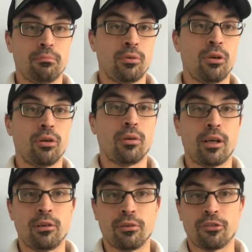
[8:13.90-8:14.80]
got quite a
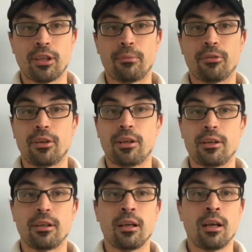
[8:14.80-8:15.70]
lot of steps in.
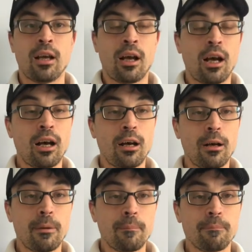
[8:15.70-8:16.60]

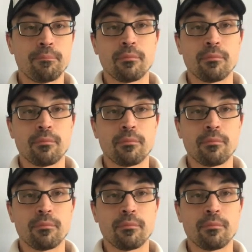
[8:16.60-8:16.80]
Um,